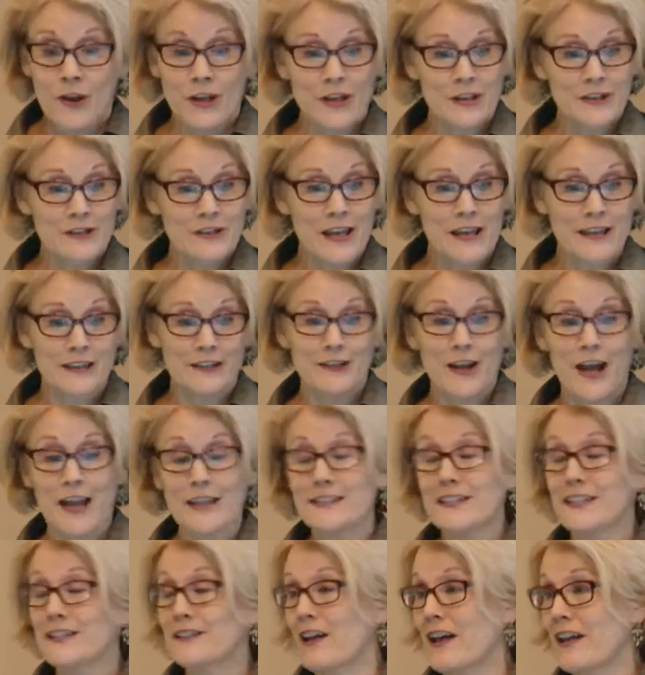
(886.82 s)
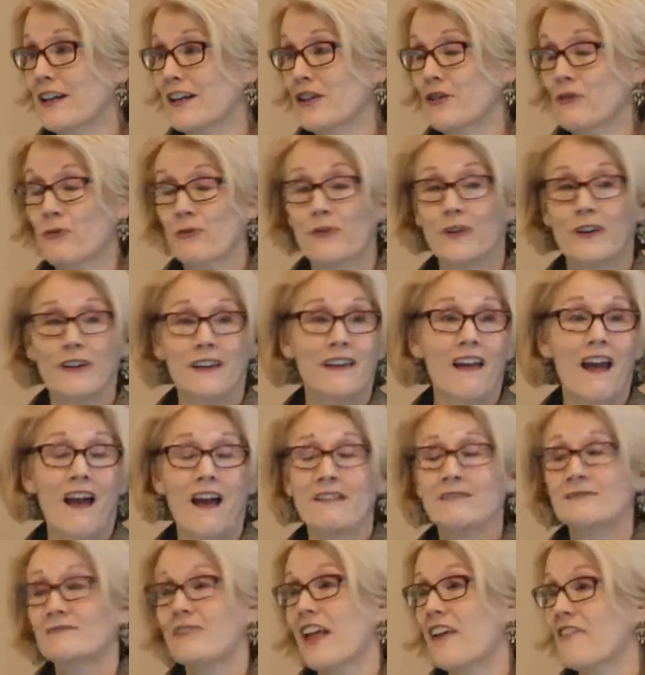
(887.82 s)
He said in 1993,
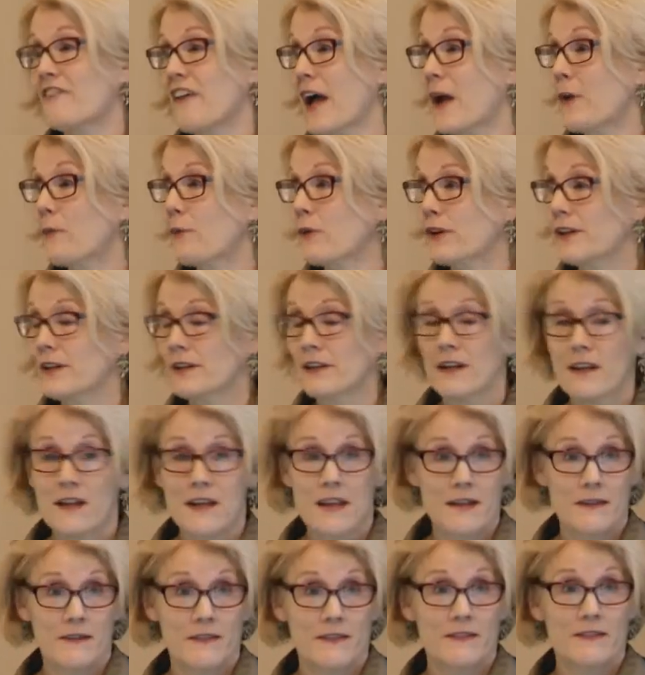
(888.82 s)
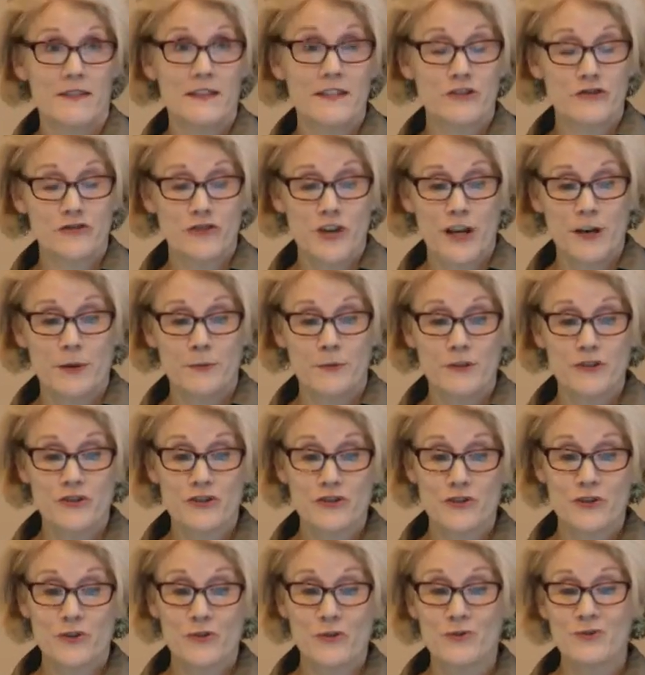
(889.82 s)
if I were in this gentleman's
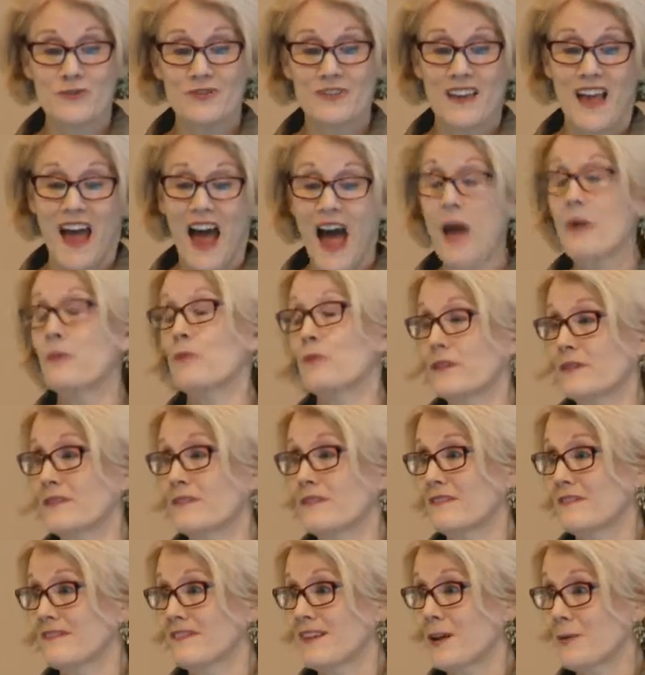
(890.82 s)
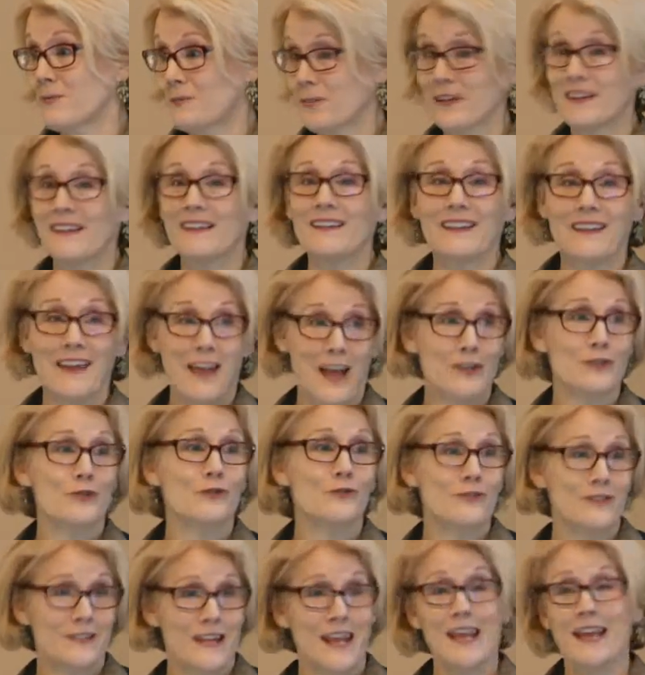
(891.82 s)
shoes, I would completely
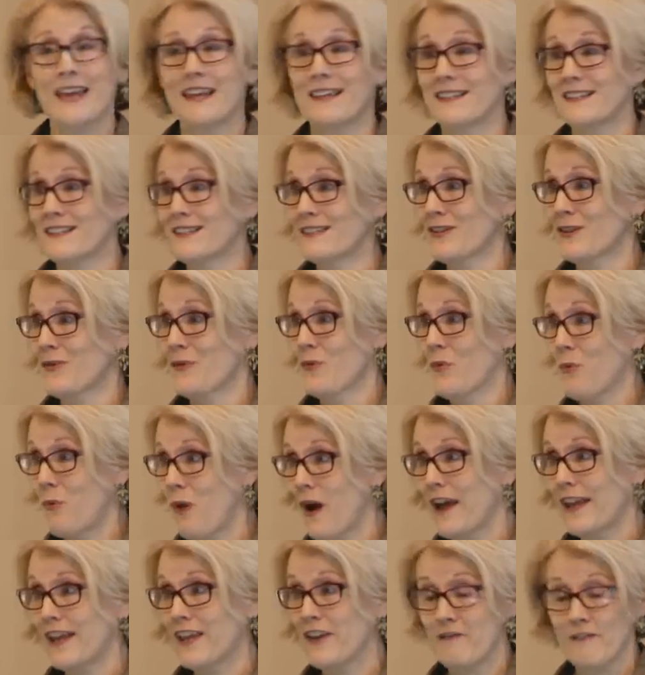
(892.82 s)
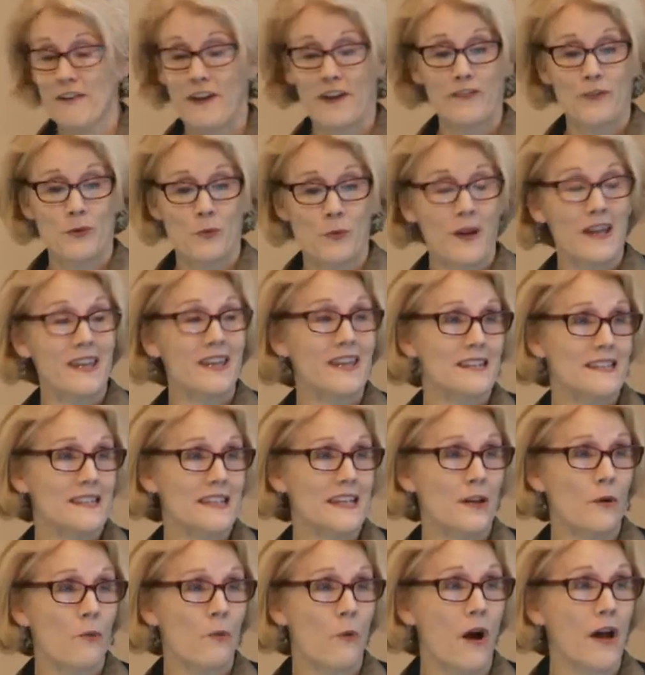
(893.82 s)
understand why he felt the way he
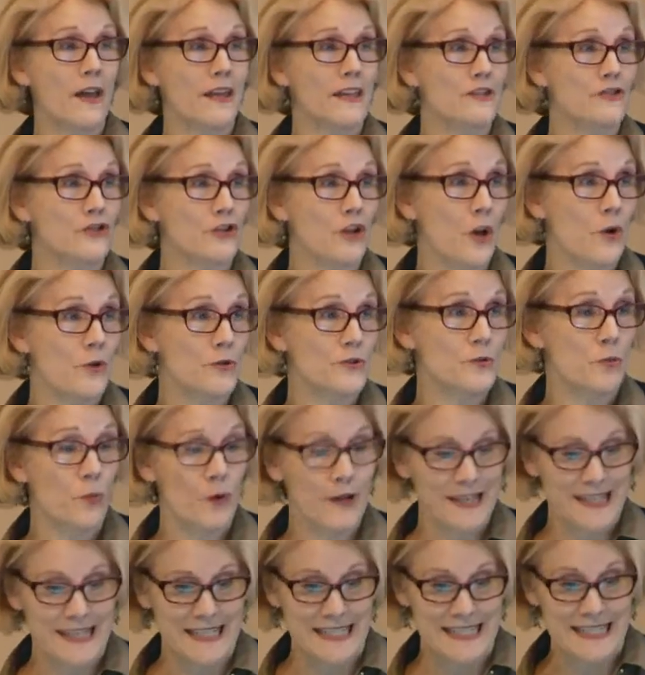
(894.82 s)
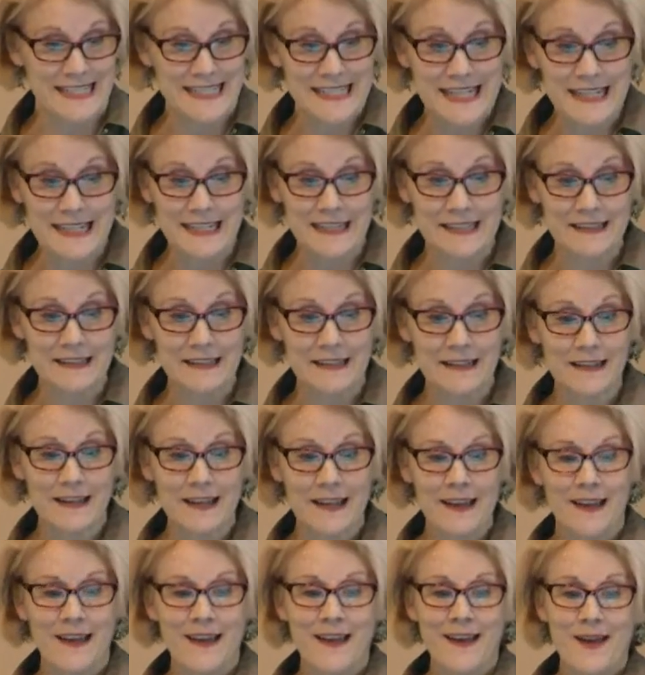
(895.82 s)
did and why he chose what he did.
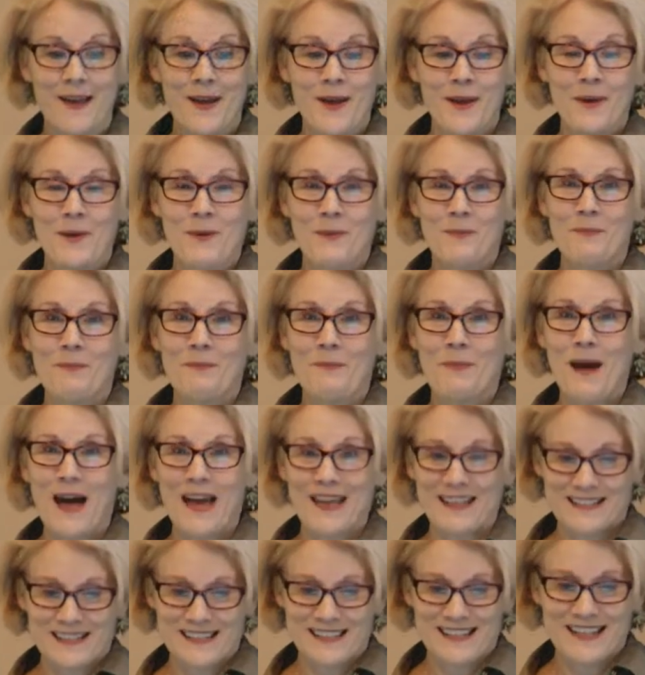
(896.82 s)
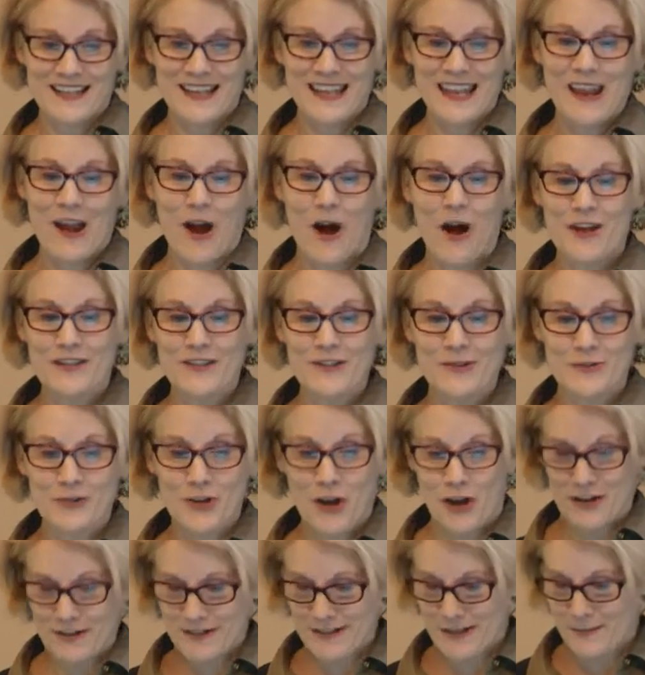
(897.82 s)
But he also
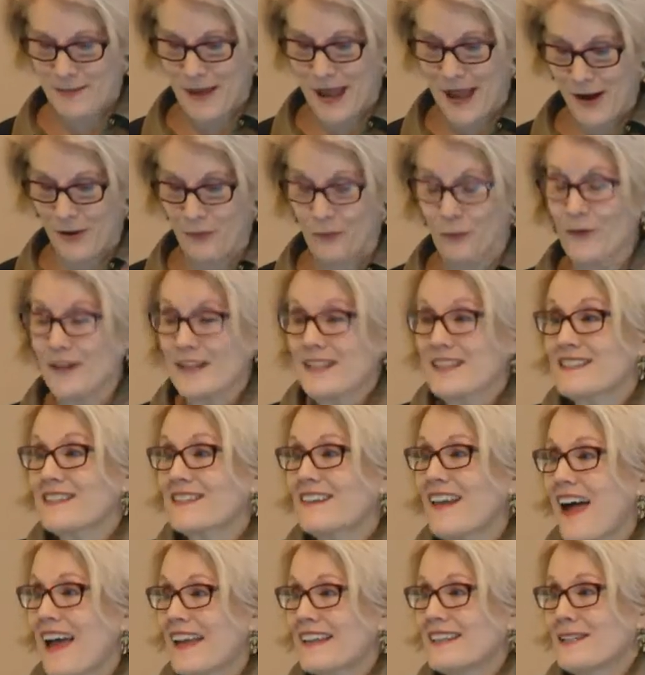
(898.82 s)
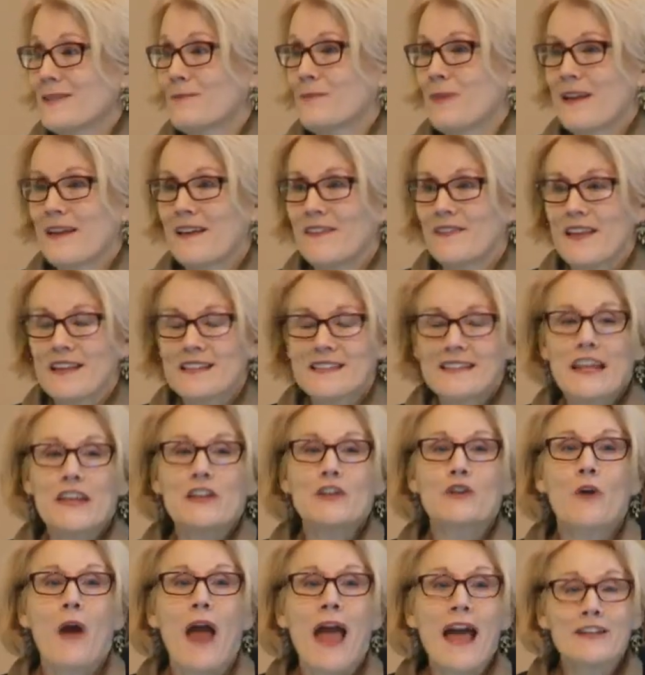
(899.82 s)
talks about what it's like to be in that
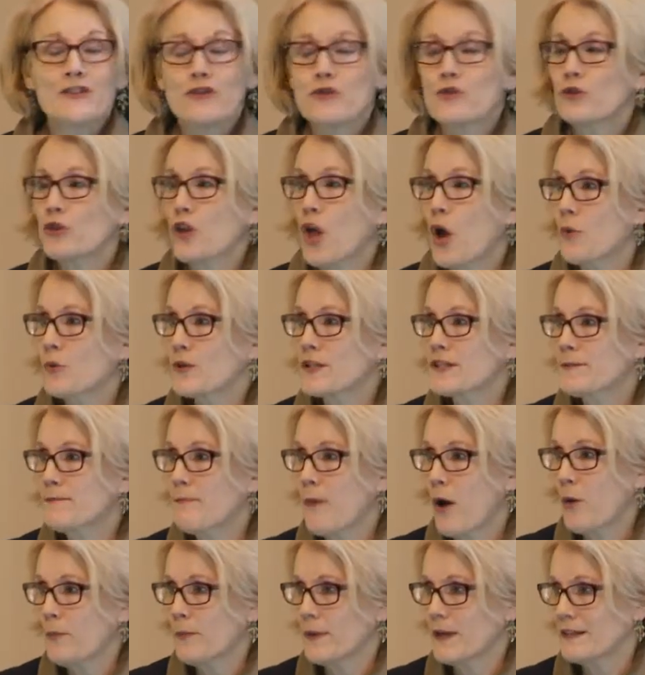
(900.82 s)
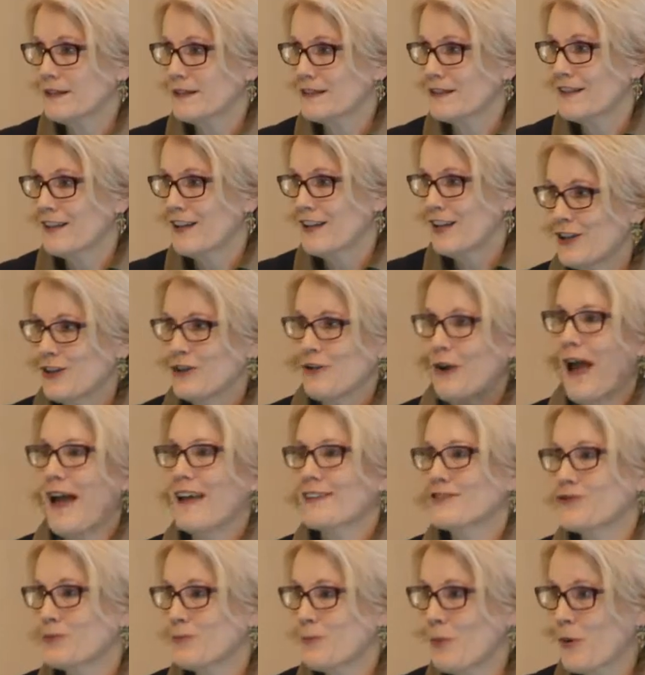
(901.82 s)
state. You're at your lowest moment, you're
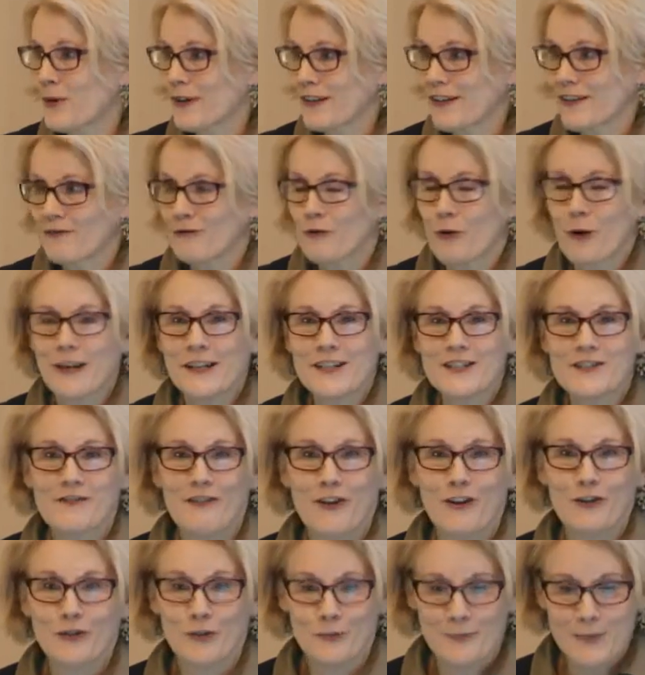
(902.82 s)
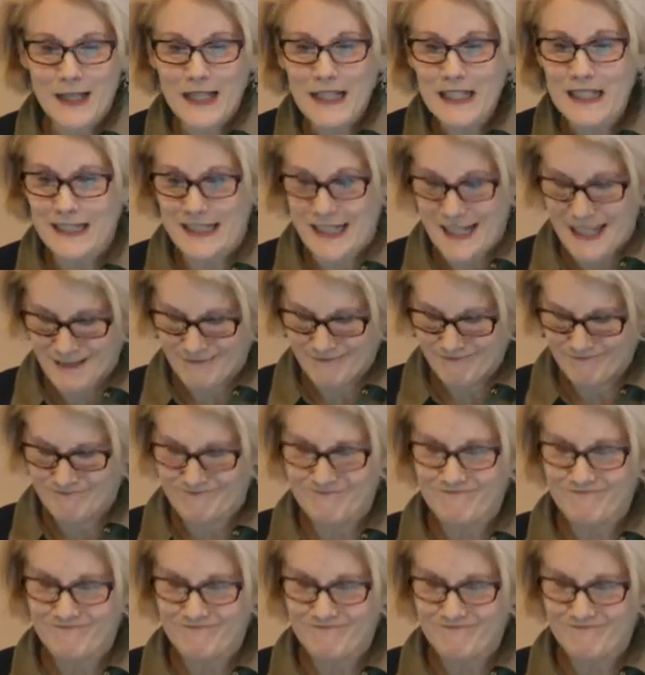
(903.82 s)
at your point of greatest vulnerability.